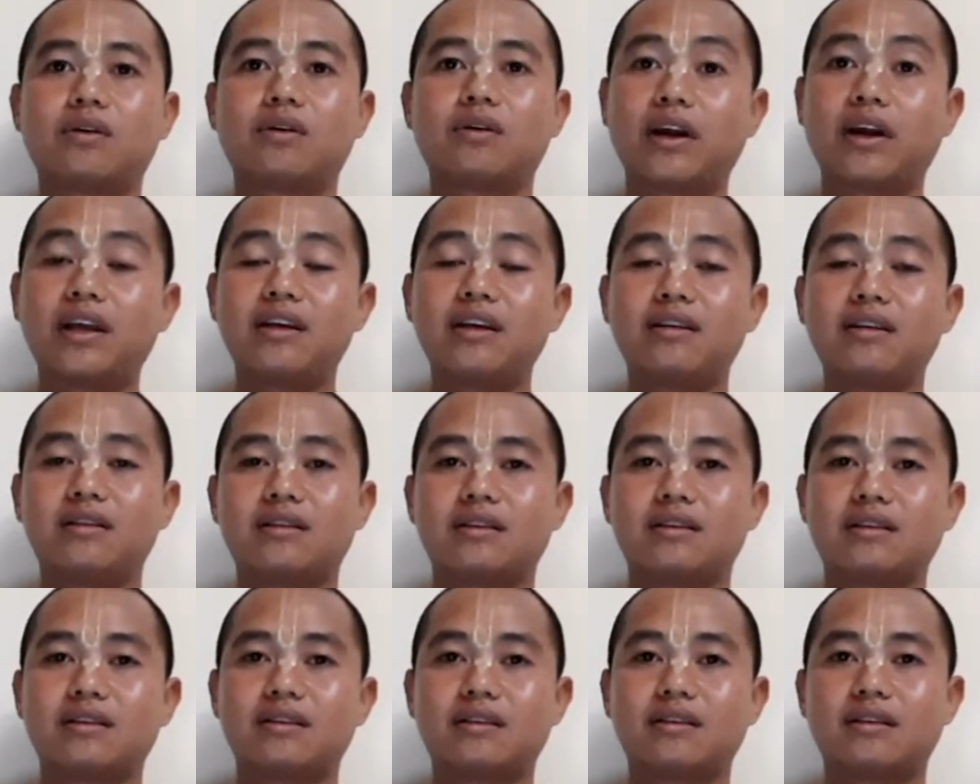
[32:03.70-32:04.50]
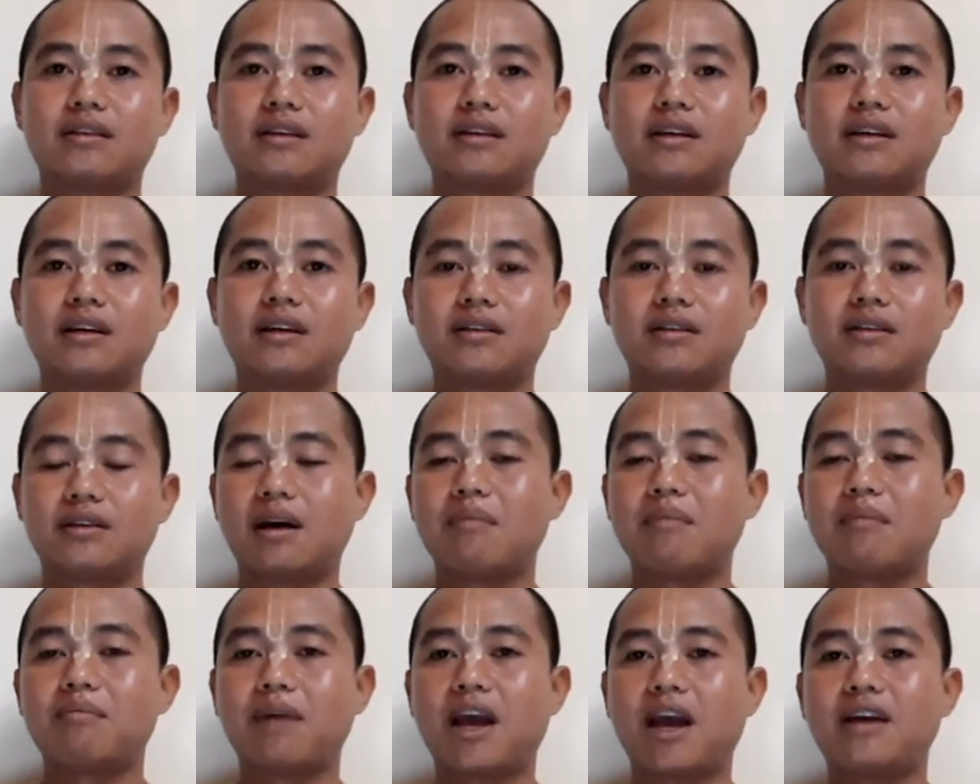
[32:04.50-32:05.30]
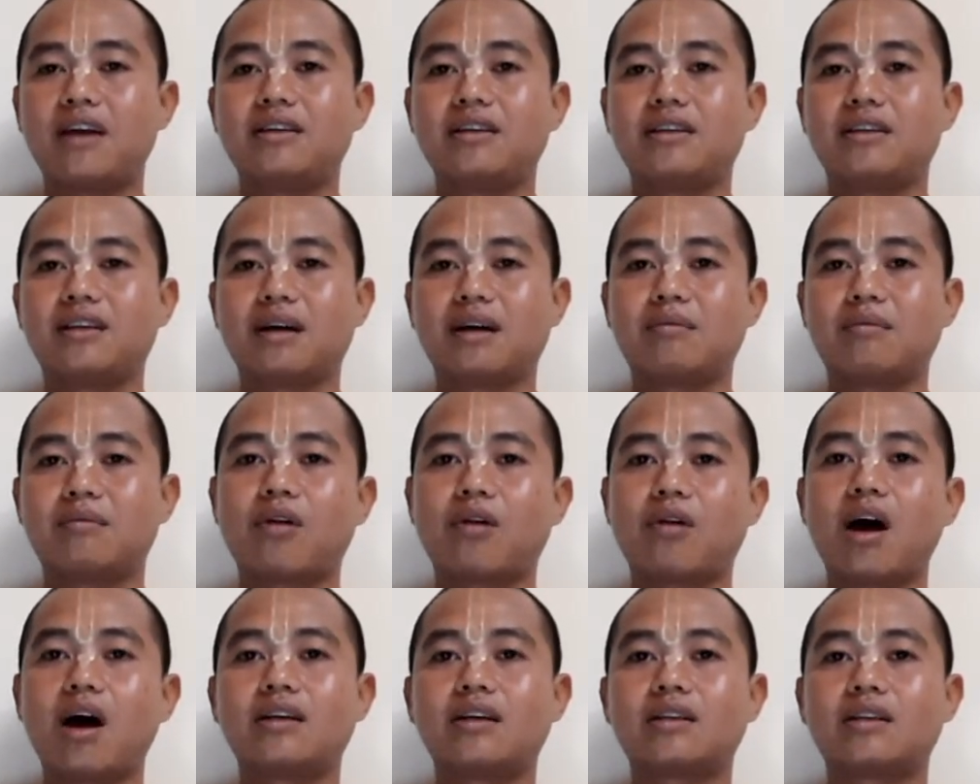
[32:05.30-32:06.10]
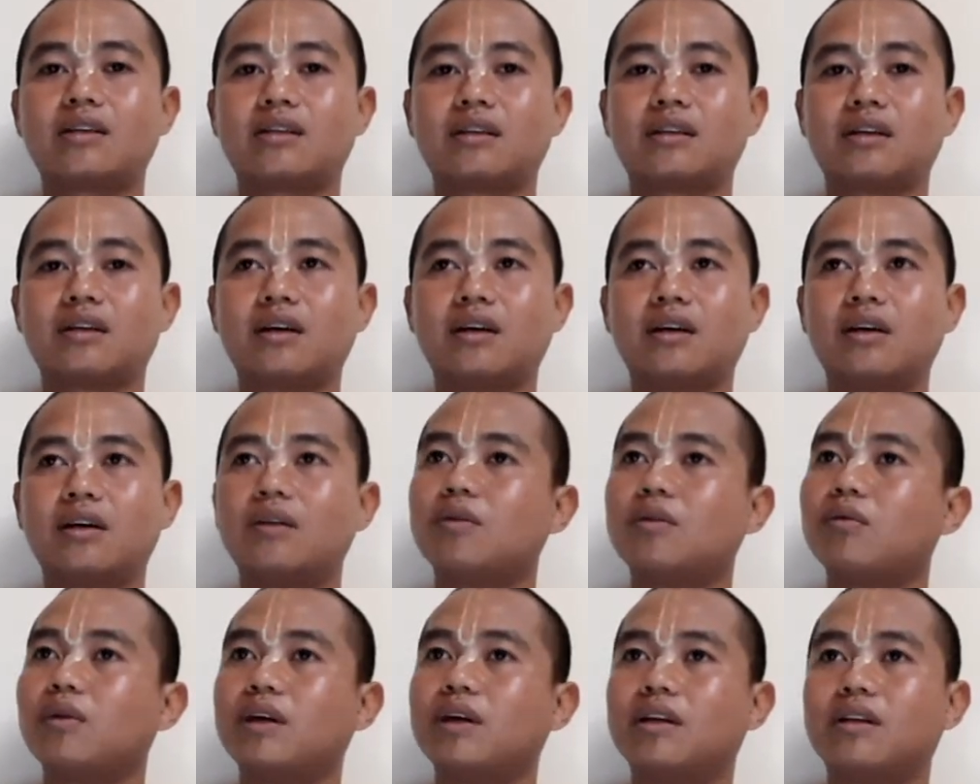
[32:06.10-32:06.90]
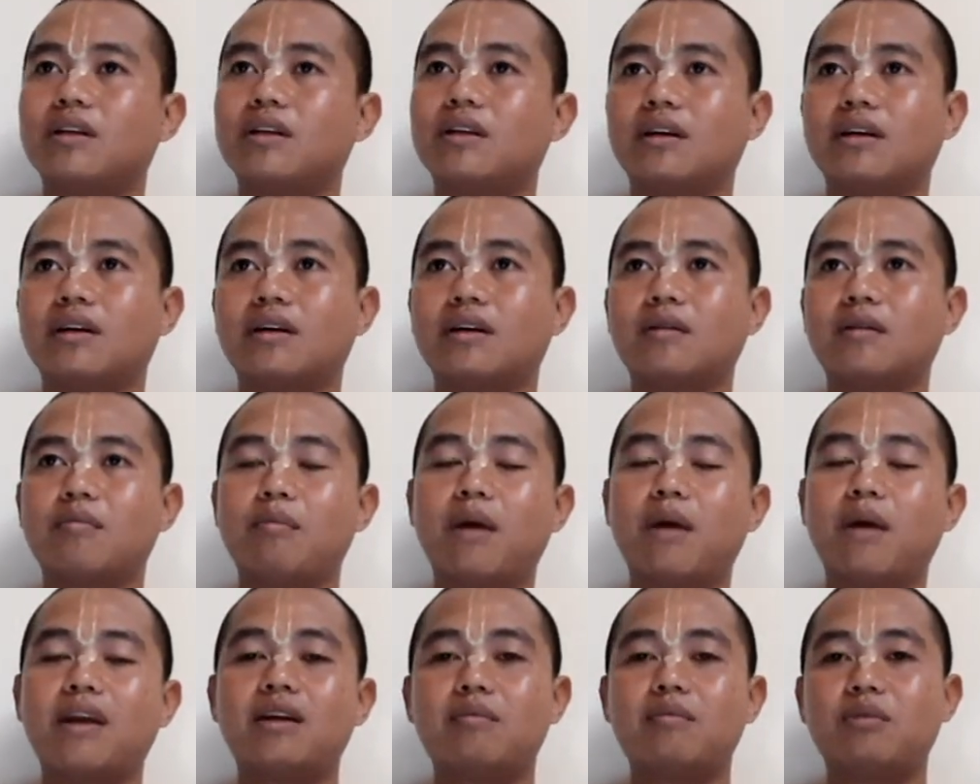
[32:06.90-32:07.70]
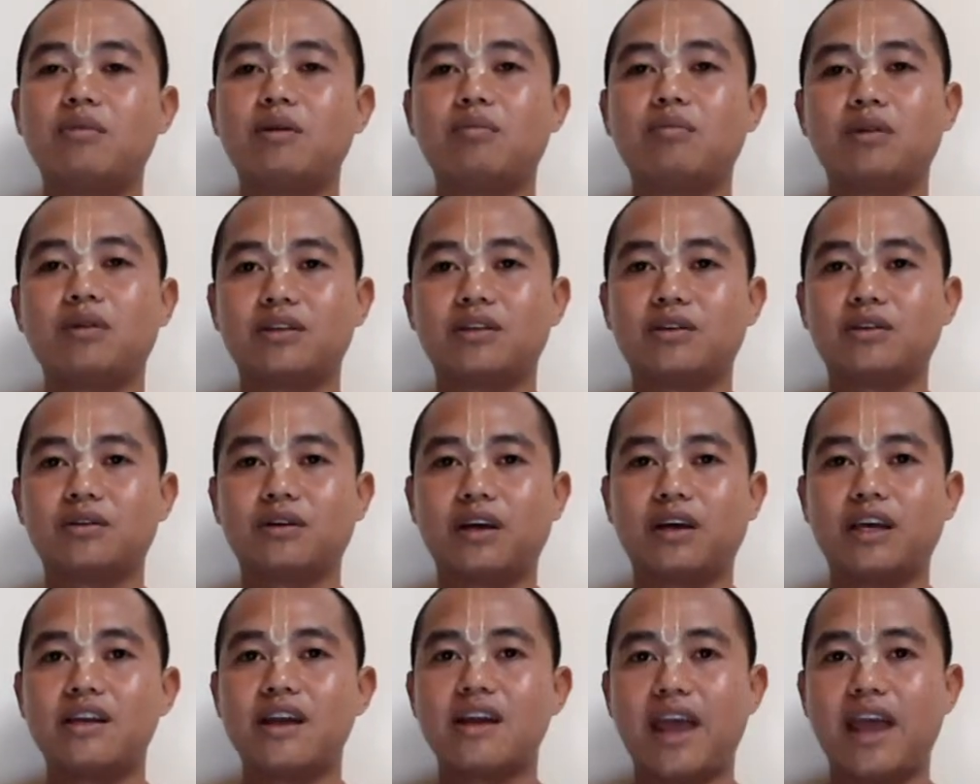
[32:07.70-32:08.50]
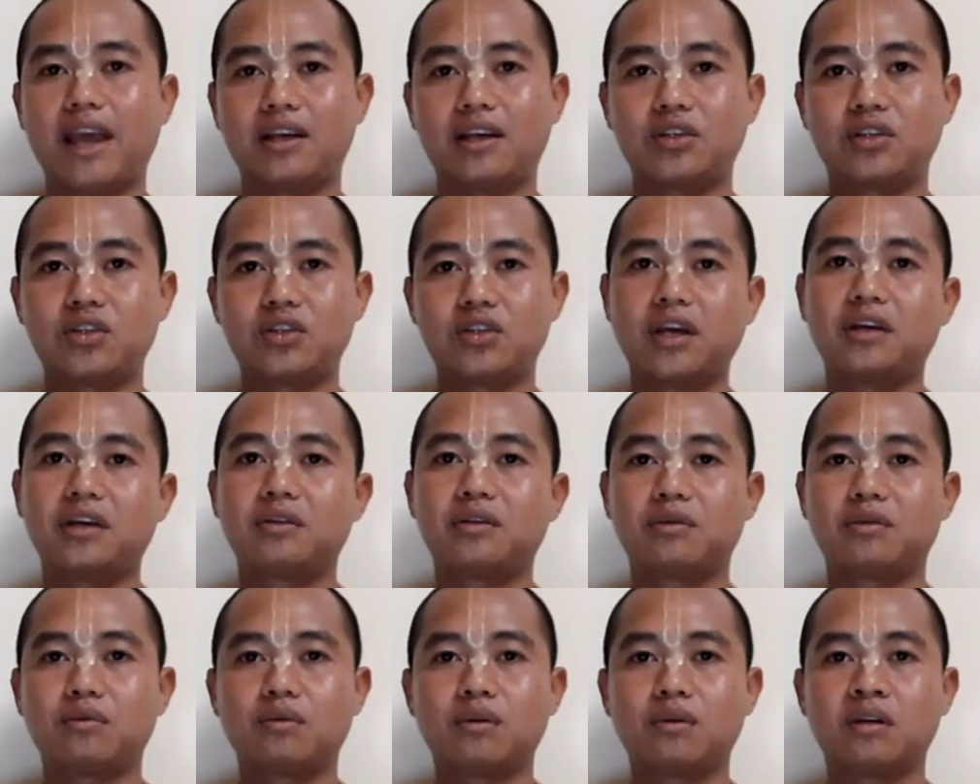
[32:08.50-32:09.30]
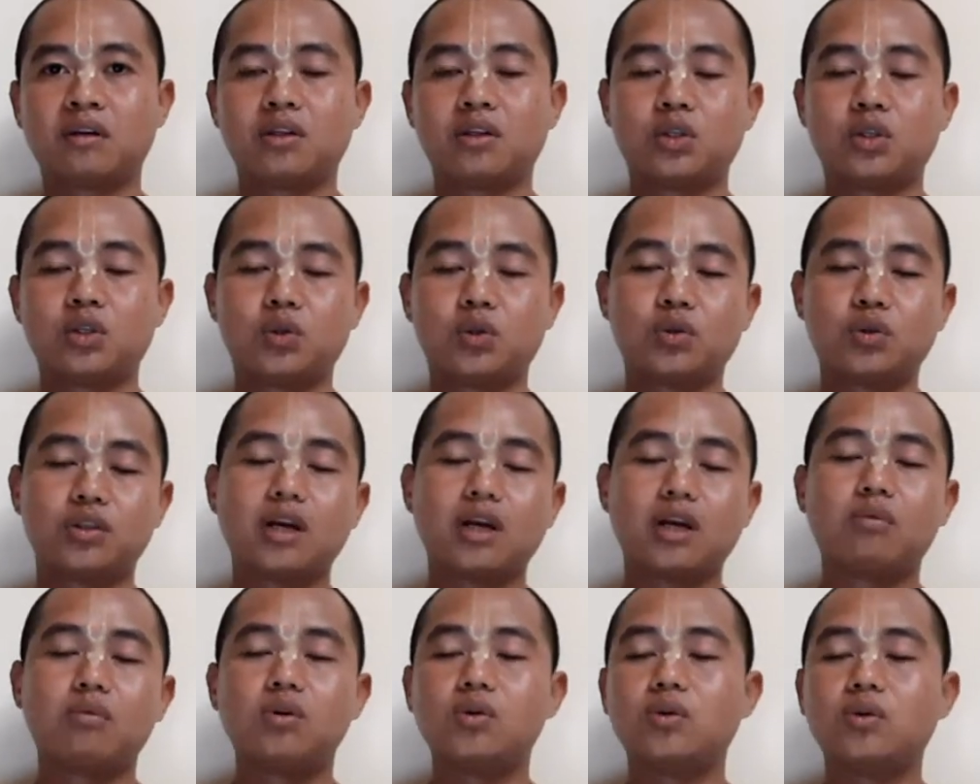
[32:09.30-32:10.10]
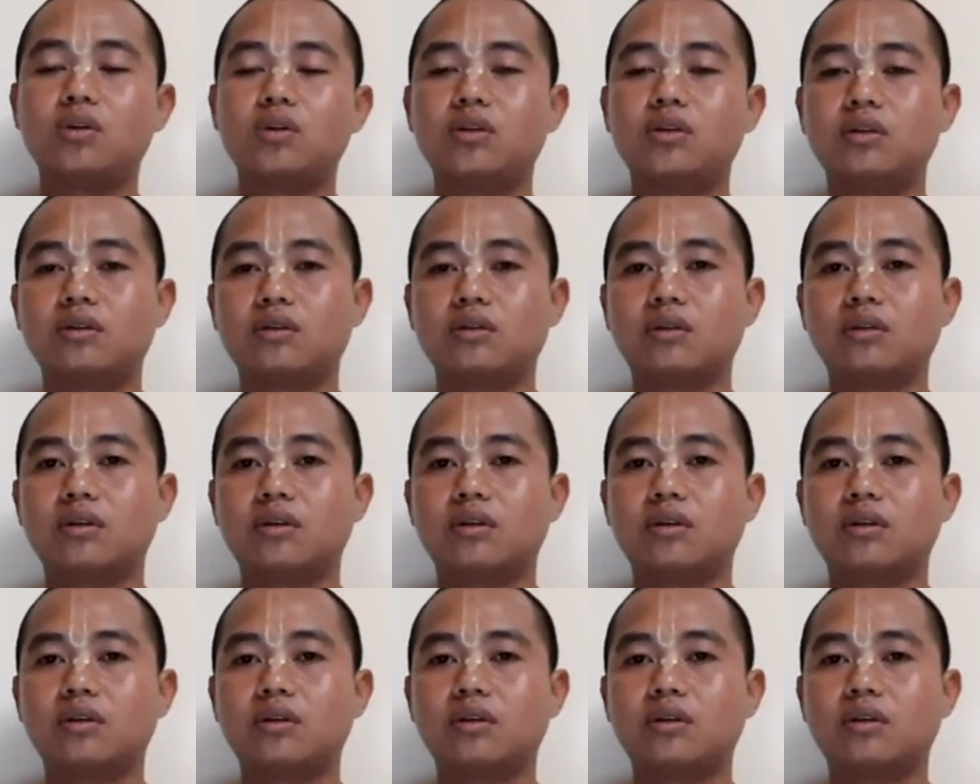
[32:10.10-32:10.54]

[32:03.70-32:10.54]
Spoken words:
grains, some paddy, some rice with many people, in exchange to some goods.